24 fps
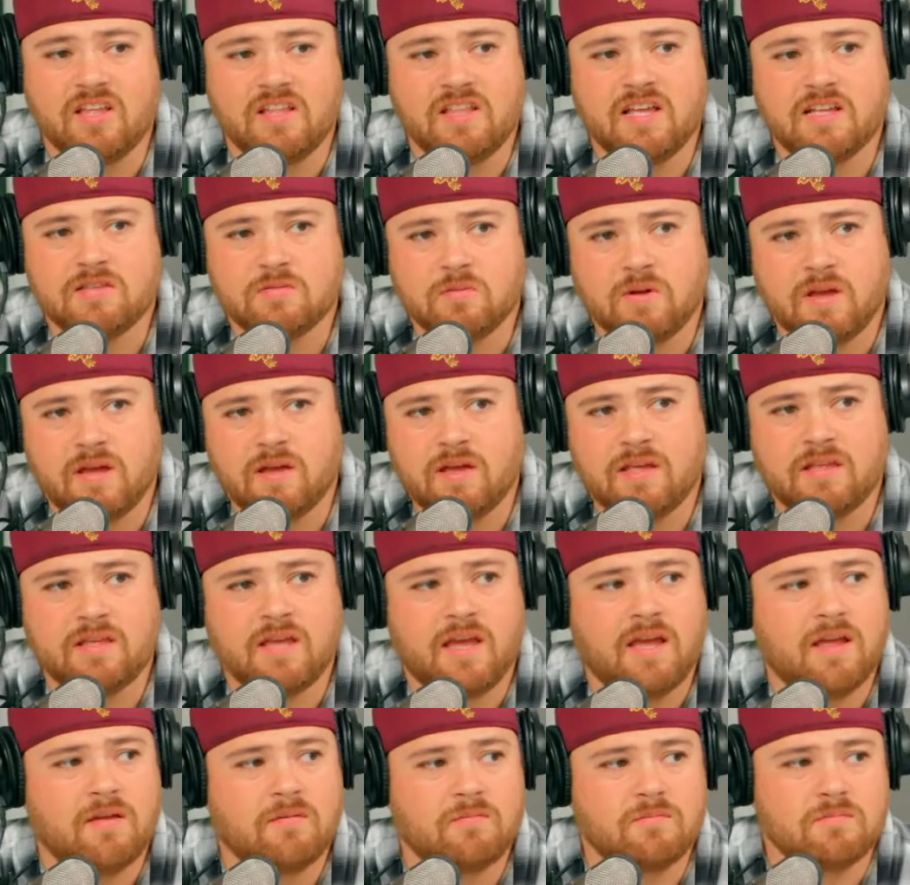and that's why I
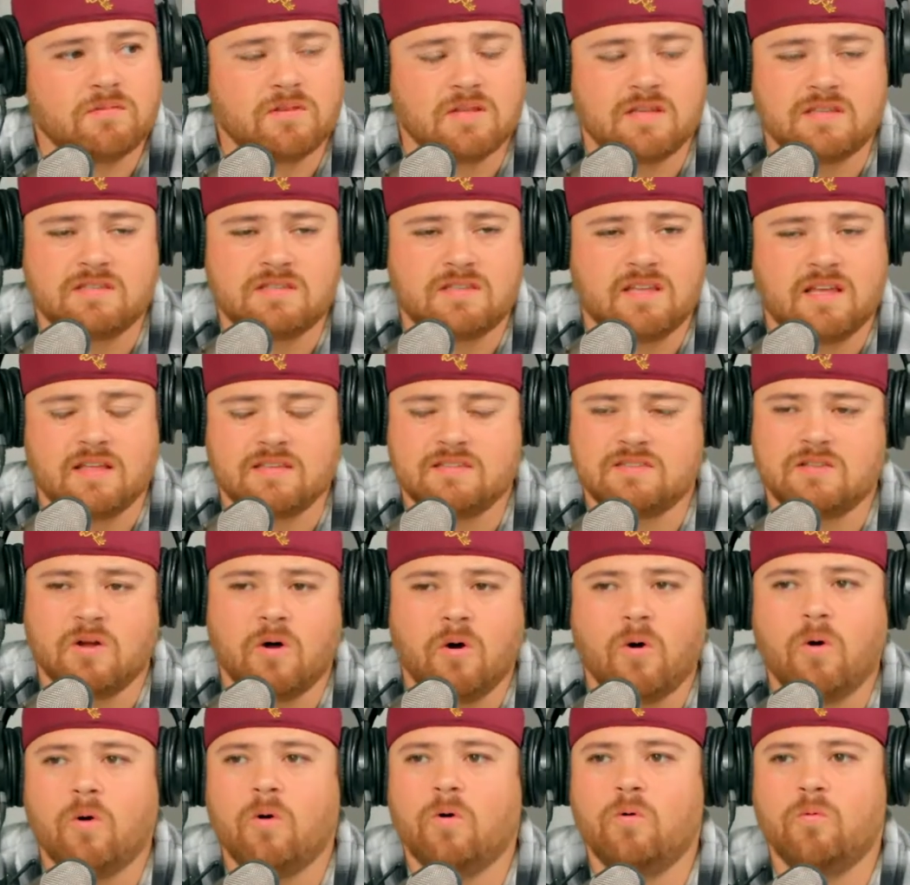kind of that's that's the
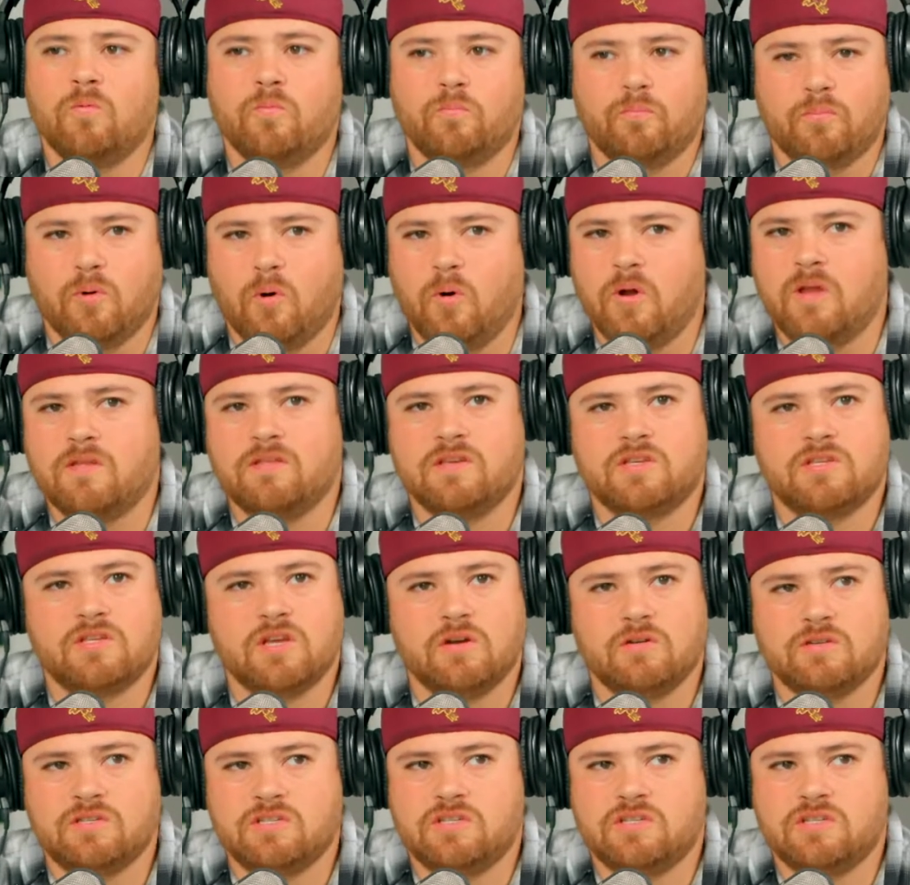whole point of the show.